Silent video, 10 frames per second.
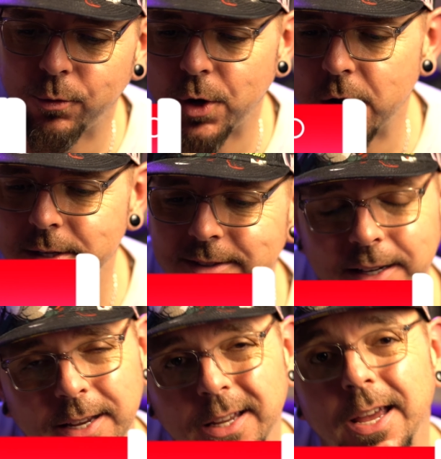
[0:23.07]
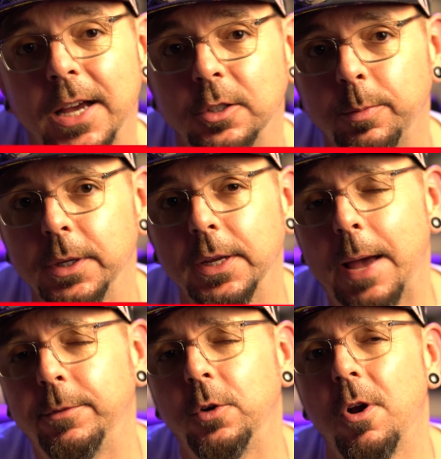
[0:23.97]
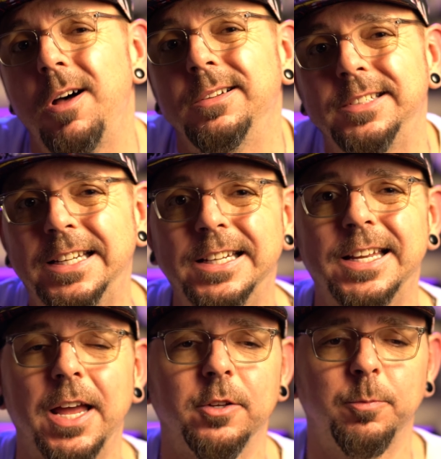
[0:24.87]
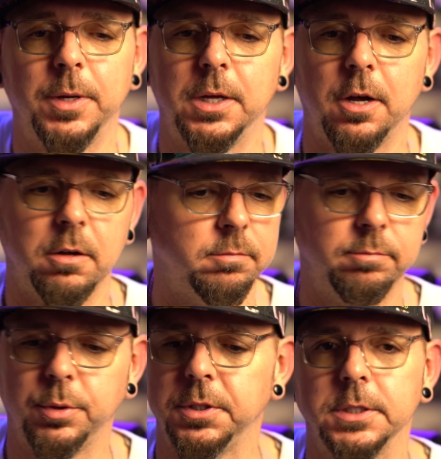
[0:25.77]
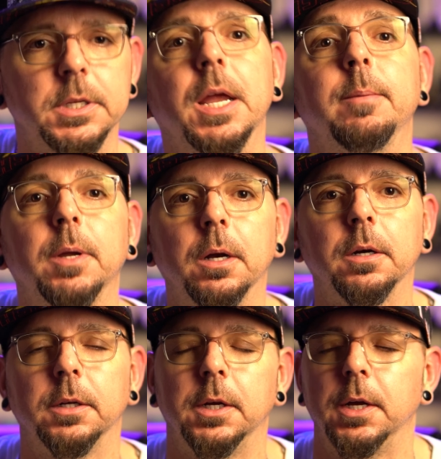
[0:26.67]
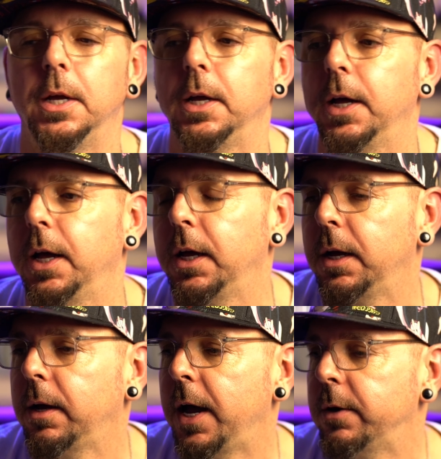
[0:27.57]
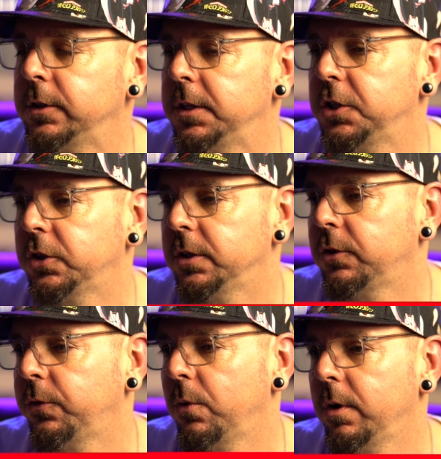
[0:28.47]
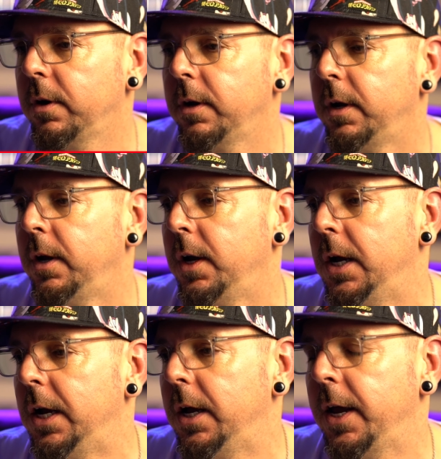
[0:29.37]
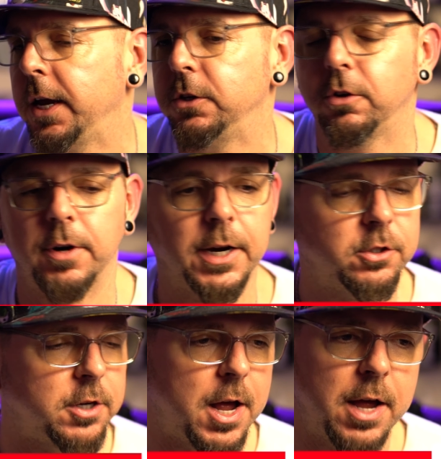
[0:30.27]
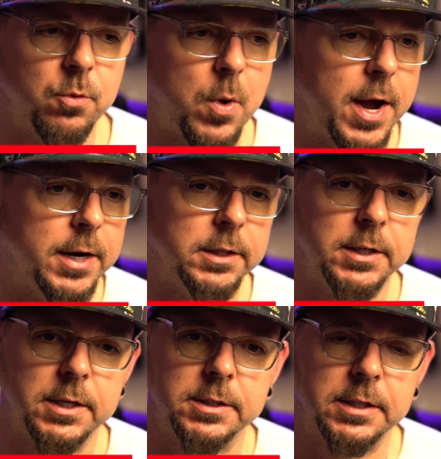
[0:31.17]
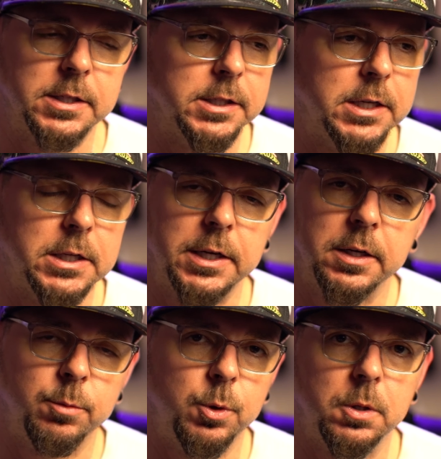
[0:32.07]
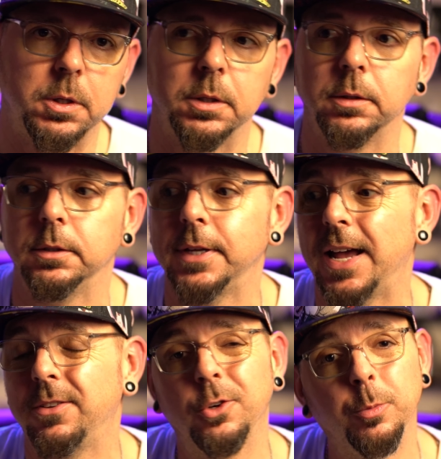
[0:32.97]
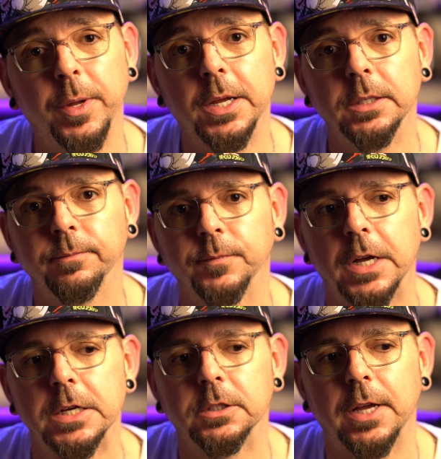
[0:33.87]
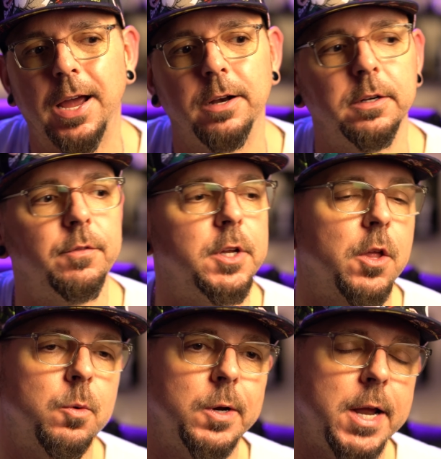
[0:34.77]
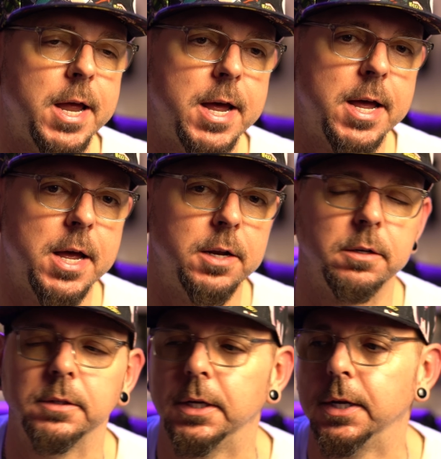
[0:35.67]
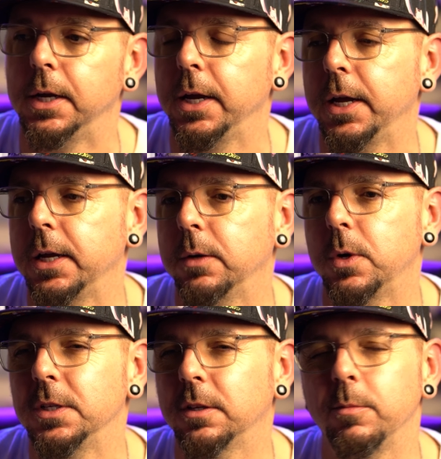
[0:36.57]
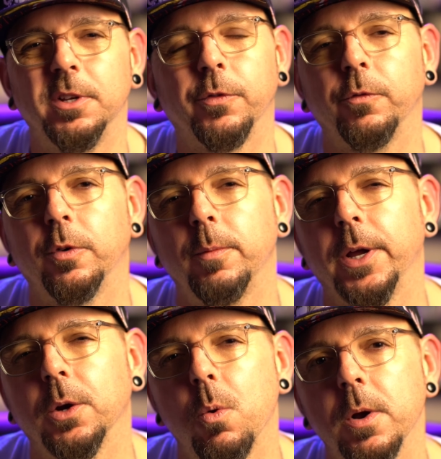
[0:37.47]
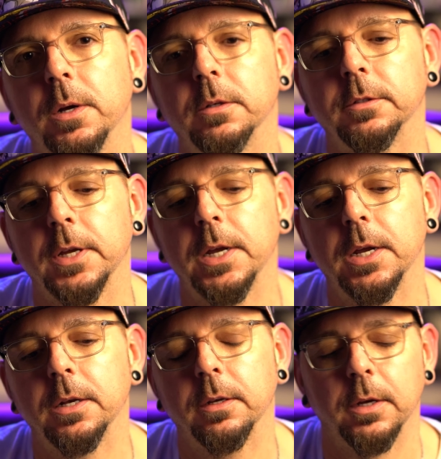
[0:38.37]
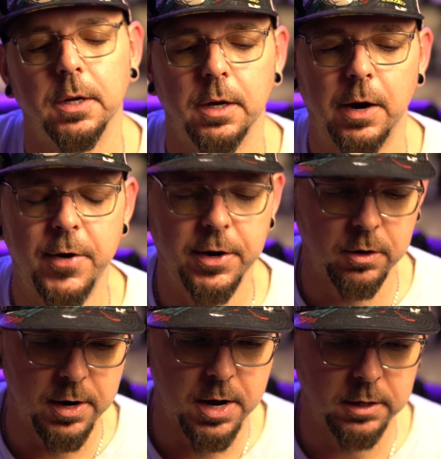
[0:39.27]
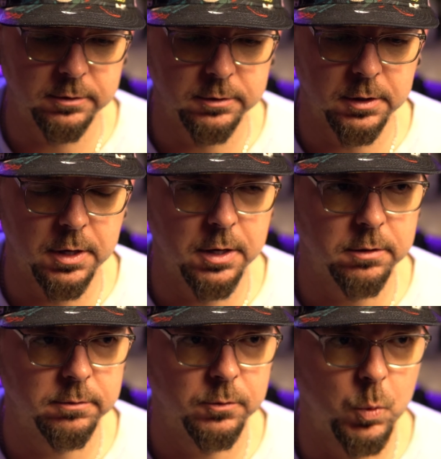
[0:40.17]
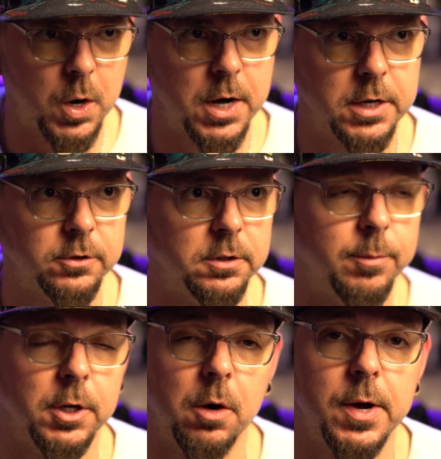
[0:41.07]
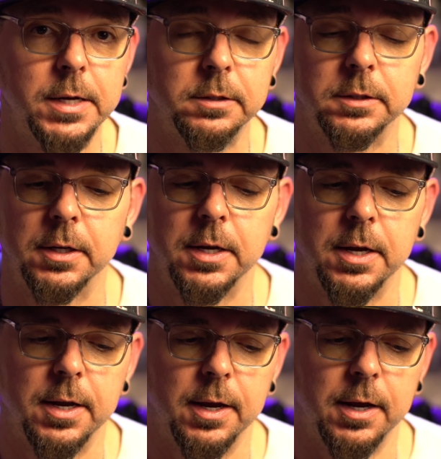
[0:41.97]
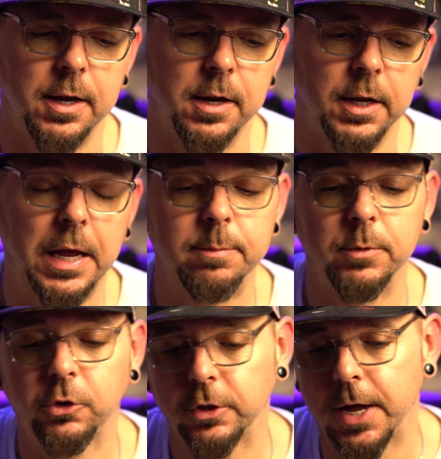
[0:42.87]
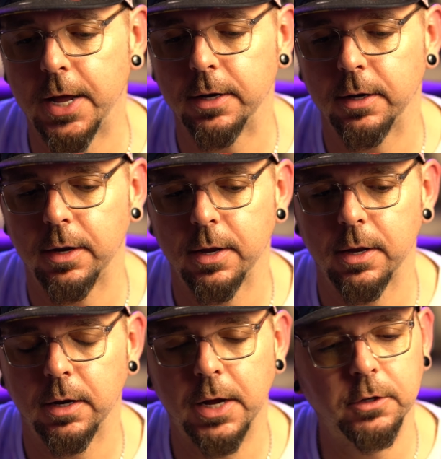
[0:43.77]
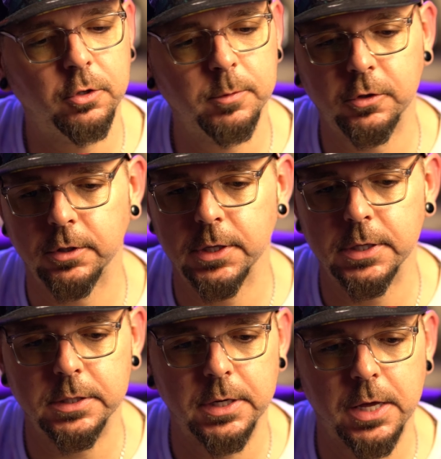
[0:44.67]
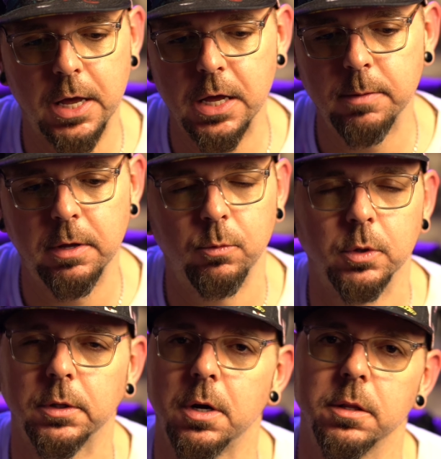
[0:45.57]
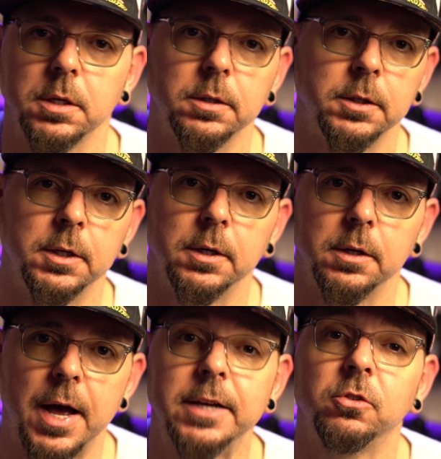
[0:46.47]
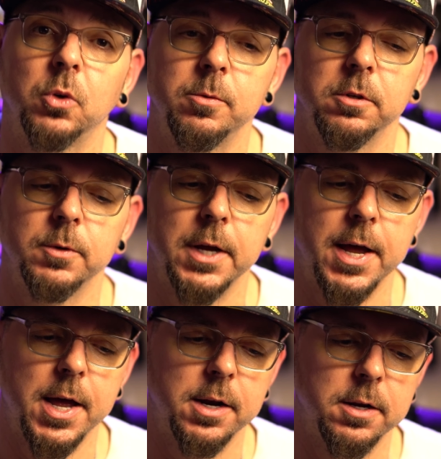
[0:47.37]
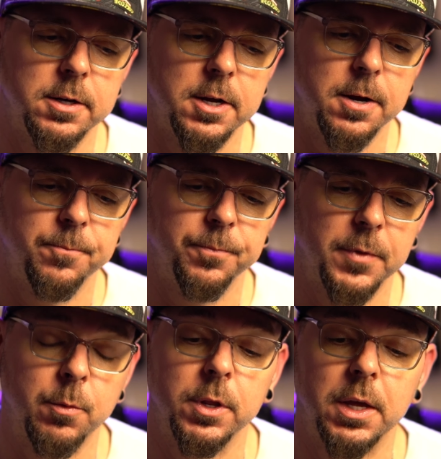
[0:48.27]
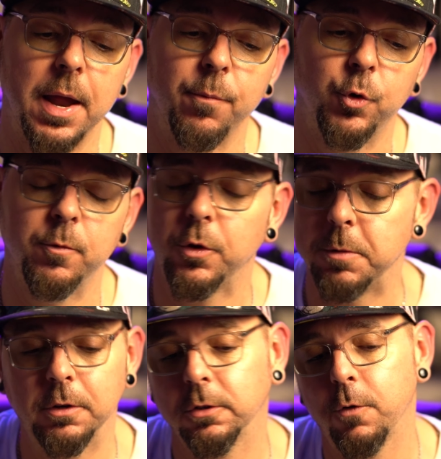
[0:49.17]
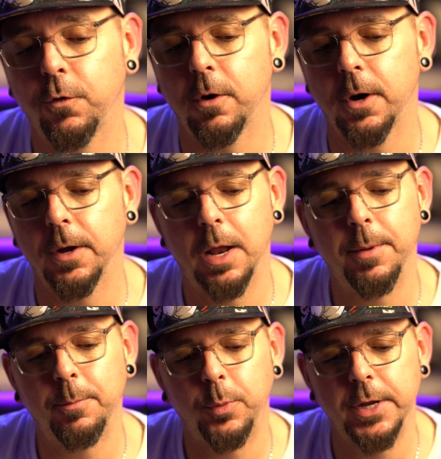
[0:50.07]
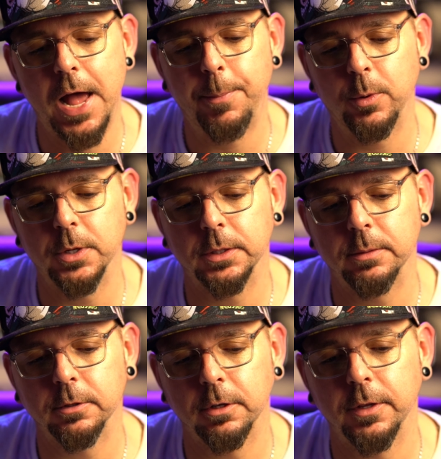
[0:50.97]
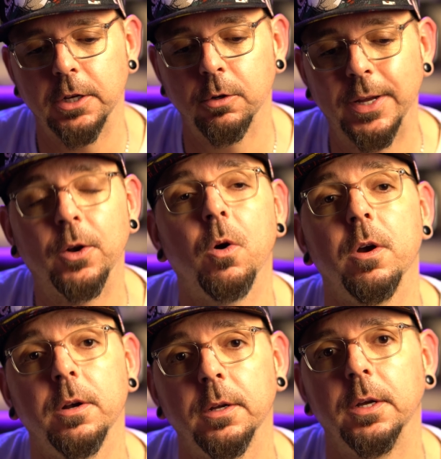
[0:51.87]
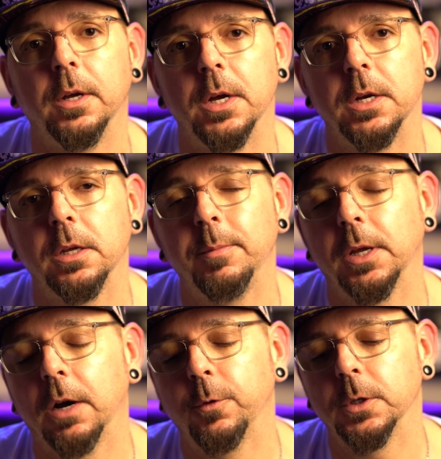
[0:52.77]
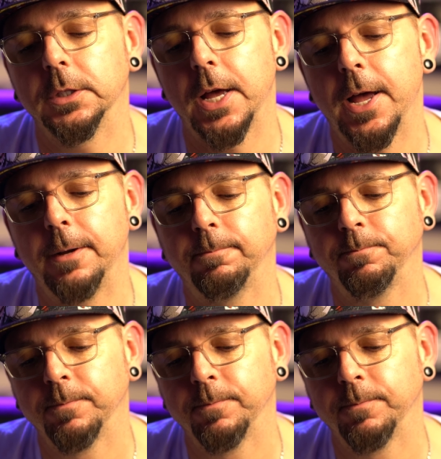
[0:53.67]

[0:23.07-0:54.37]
Ron's Inc. XP. Captain Ron's Inc. XP. I'll put his name here. I was on the search for a direct drive, wireless, easily cleanable tattoo pen. I was tired of the other one I had, and I wanted something different for my coils, and I ran across WOS or WOS, and I gave them a shot, and I got two machines. They came even with all the ice storms that we had, and they really came through for me so far, and I've been pretty happy with them. So they do hit hard. You gotta be careful with that.